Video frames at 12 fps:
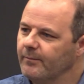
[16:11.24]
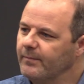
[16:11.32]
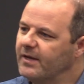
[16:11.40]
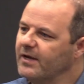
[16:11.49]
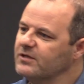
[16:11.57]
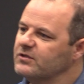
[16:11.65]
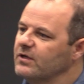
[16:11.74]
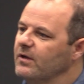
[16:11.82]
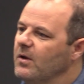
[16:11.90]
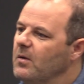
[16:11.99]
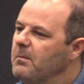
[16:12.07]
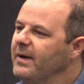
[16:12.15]
because
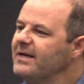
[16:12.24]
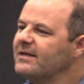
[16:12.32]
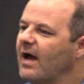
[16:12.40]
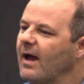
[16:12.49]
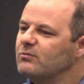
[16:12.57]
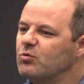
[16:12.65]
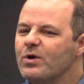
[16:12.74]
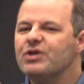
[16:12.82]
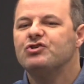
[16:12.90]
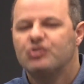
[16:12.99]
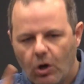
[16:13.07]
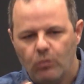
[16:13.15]
many times
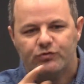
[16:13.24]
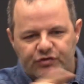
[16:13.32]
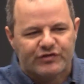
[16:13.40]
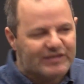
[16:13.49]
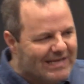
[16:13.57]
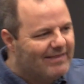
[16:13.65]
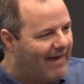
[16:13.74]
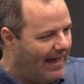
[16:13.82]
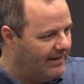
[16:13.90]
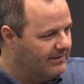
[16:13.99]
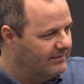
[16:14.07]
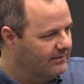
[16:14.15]
we don't see
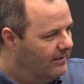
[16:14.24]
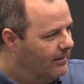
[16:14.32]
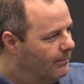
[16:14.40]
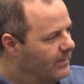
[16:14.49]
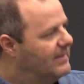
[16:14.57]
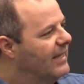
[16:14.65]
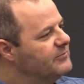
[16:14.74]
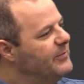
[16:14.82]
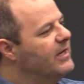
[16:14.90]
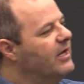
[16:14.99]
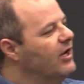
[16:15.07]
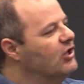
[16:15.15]
that. But that's
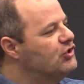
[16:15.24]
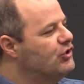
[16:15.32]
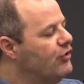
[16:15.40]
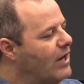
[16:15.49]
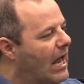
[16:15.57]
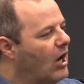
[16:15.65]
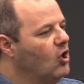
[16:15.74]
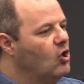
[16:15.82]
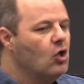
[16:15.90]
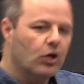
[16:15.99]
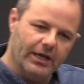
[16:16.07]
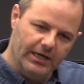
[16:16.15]
because you're not
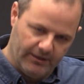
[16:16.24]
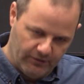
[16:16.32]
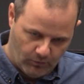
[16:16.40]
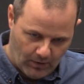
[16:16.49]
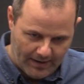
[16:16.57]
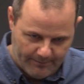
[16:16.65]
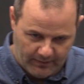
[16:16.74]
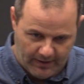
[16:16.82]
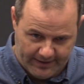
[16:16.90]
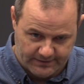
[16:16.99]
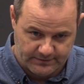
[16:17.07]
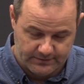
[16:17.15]
looking in the right
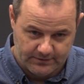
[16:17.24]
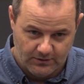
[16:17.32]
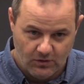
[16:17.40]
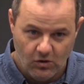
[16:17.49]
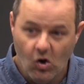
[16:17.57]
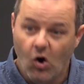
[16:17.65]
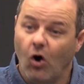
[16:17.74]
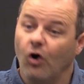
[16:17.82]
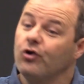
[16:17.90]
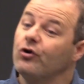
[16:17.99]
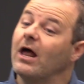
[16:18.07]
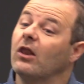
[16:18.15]
place,
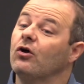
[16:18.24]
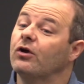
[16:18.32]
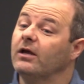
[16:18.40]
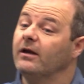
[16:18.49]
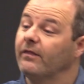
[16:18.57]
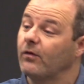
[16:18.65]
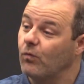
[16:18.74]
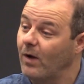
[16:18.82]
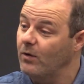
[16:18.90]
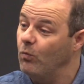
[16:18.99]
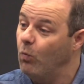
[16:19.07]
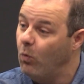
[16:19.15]
or you're not looking in the
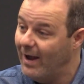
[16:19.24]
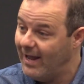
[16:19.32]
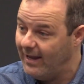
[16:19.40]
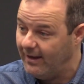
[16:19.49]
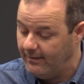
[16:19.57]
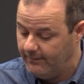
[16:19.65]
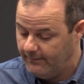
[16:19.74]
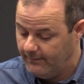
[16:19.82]
right way.